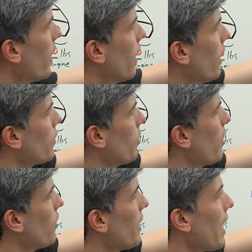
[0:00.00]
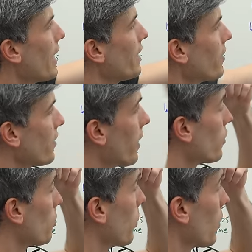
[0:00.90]
uh, it's about nine cents
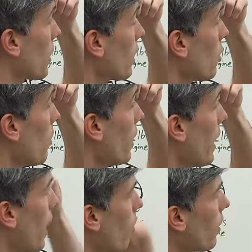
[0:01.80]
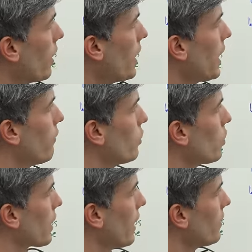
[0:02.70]
cents per kilowatt hour. If you
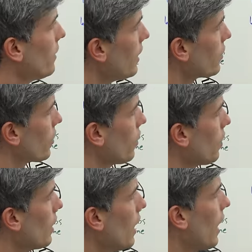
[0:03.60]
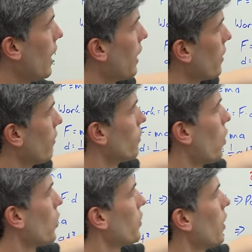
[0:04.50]
look at diesel, uh,
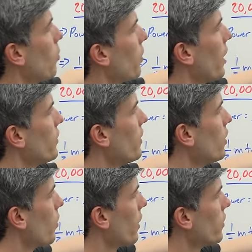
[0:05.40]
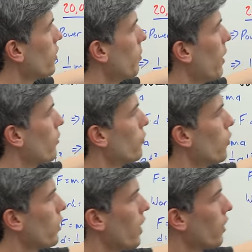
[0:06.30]
wholesale price in the US is about
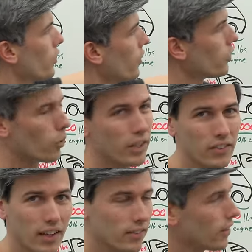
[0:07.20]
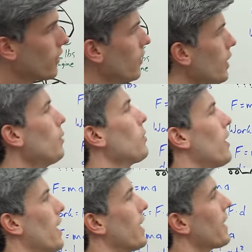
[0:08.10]
$4.20. It seems
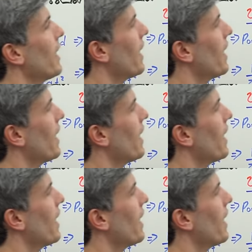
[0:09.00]
like